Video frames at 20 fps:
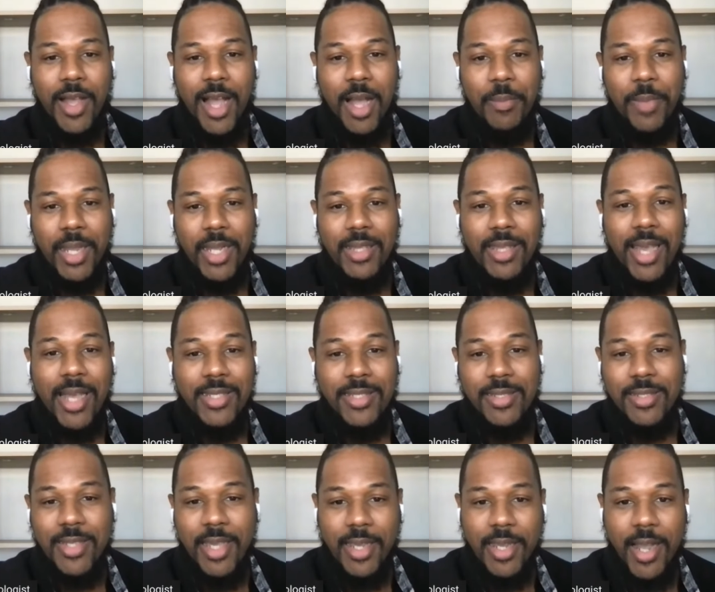I'm a
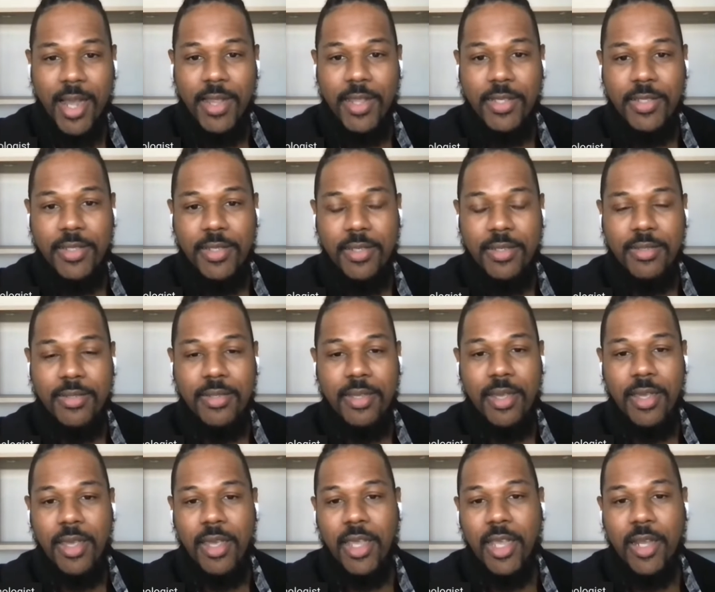licensed psychologist
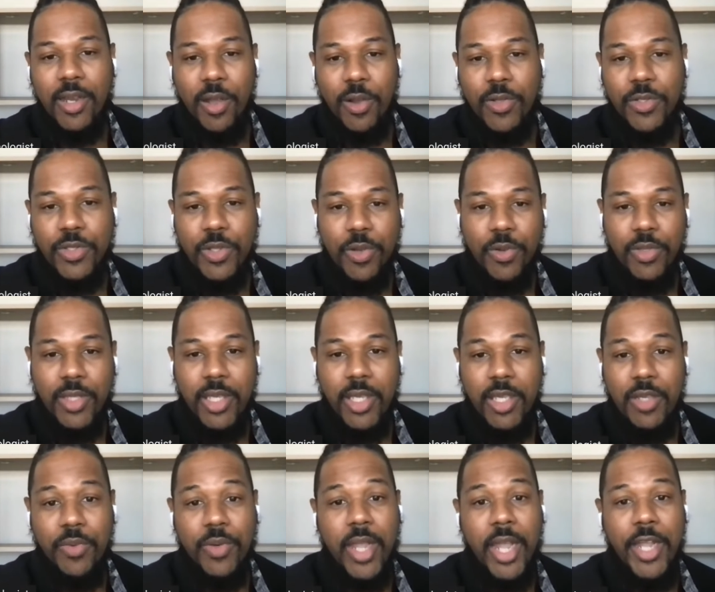and also
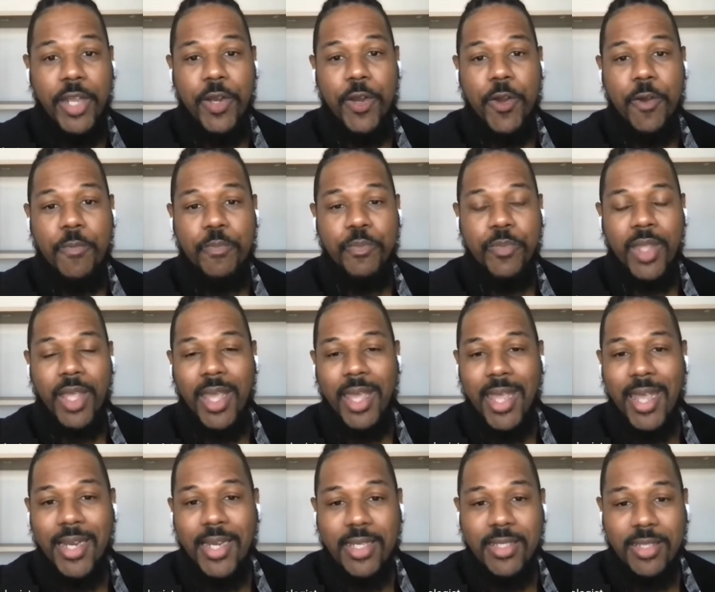the creator
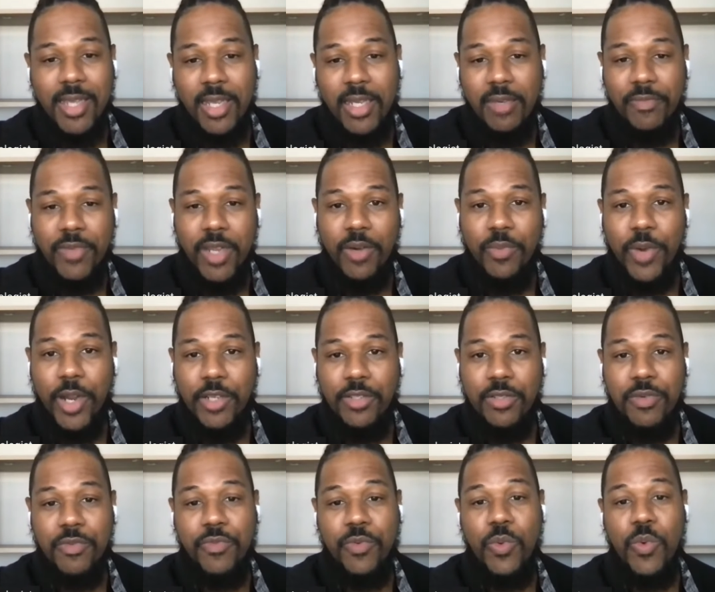and executive
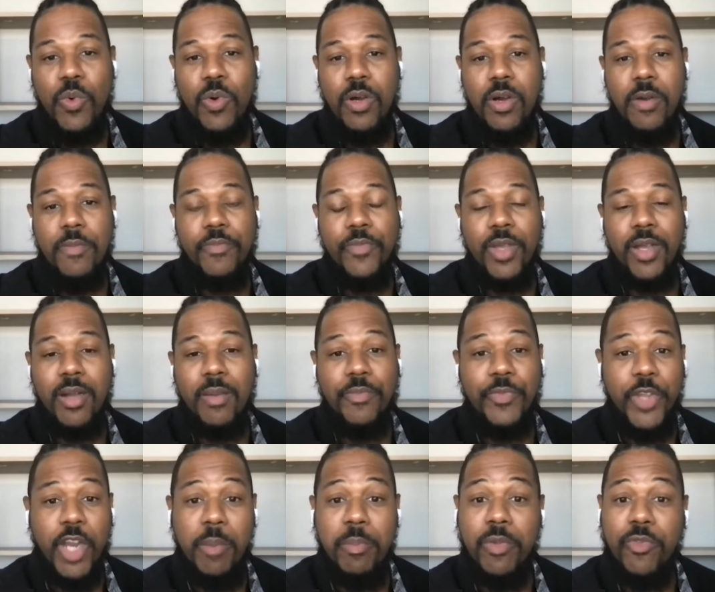director for
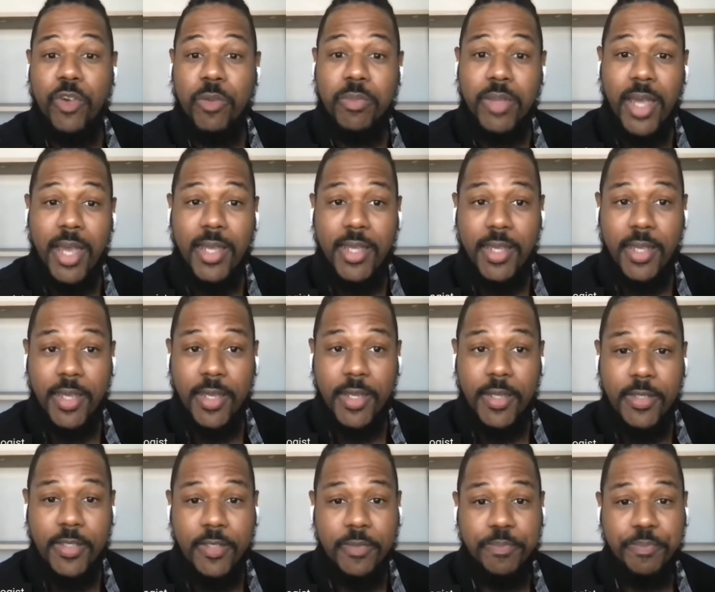Therapy for Black
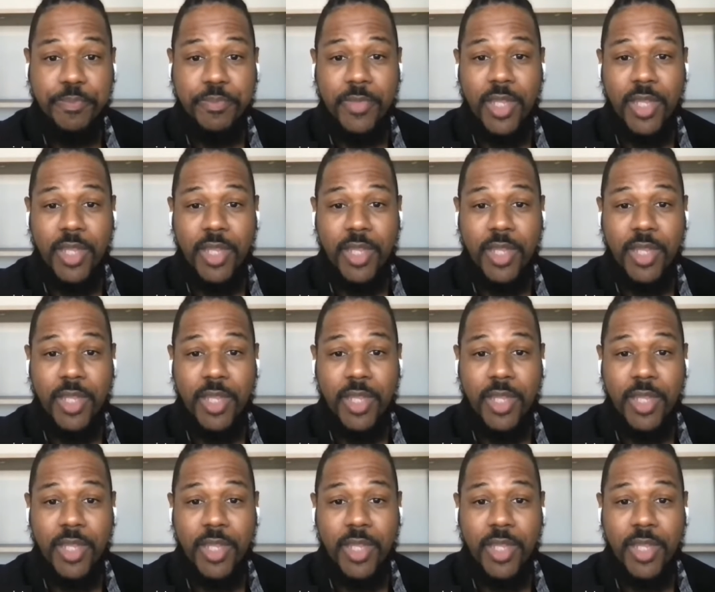Kids.